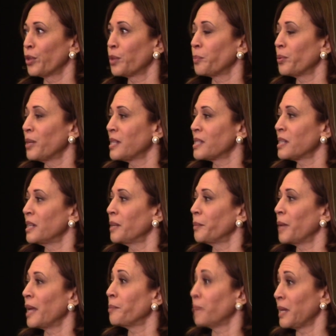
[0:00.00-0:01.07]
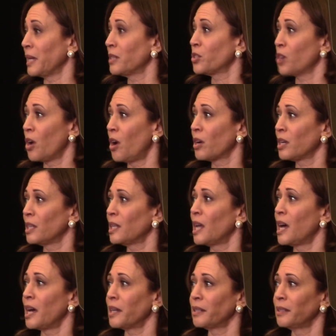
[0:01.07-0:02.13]
the President and me talk a
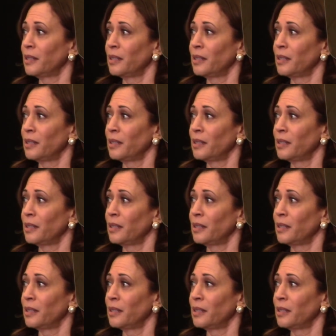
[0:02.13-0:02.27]
lot